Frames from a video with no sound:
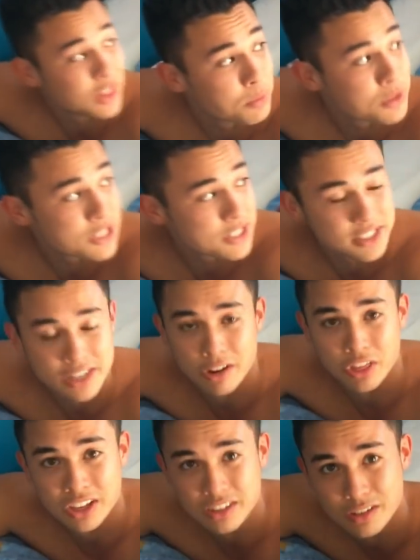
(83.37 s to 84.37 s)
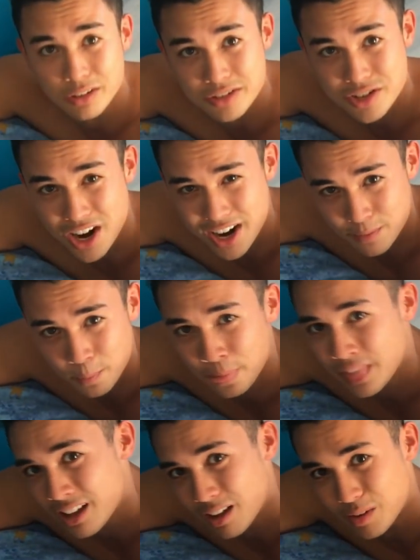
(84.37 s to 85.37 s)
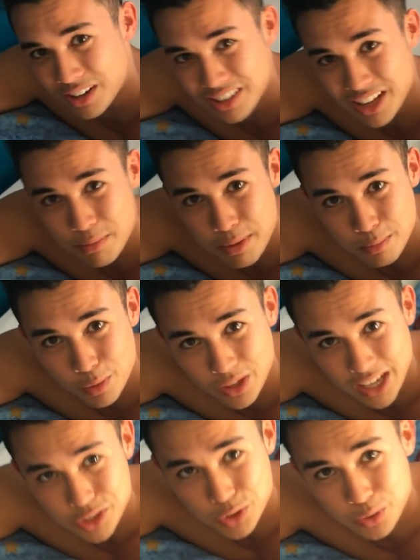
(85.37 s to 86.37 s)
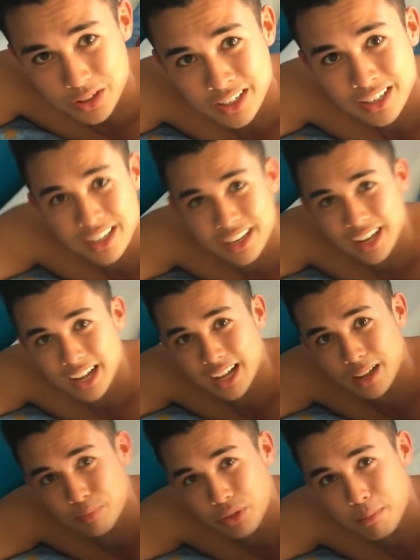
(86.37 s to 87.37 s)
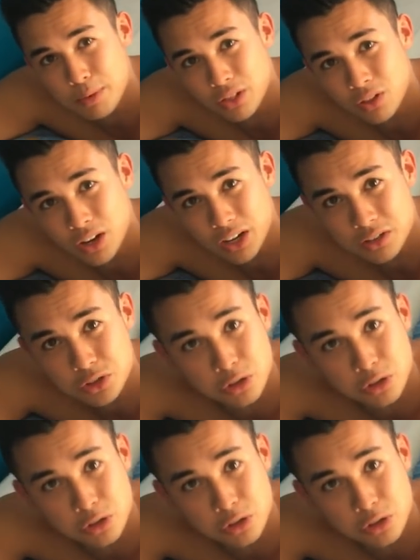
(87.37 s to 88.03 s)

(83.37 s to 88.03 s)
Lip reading: that the producers here are thinking too straight. I wanted to get a bit more lateral, a bit like